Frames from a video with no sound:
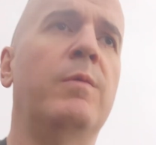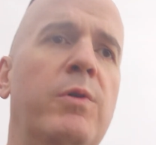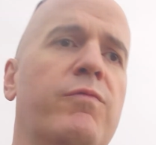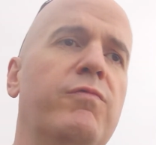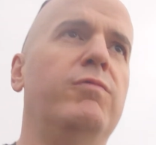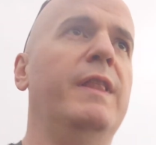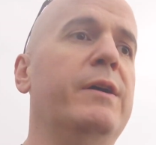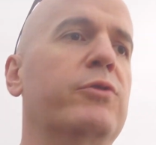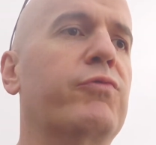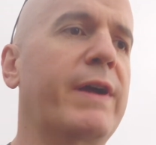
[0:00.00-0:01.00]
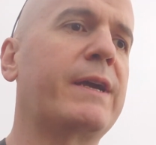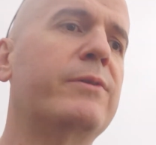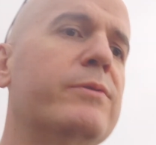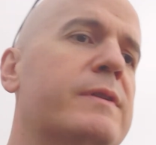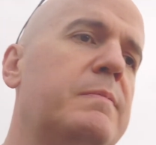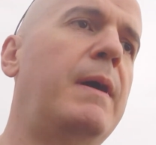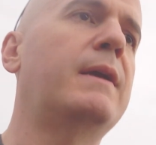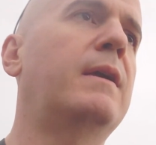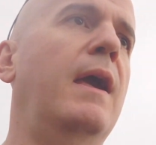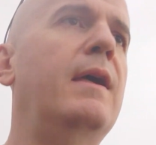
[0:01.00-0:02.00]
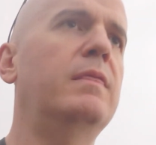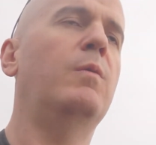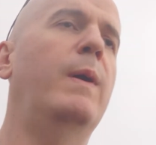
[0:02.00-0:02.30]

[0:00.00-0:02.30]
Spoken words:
What little wrinkles might get in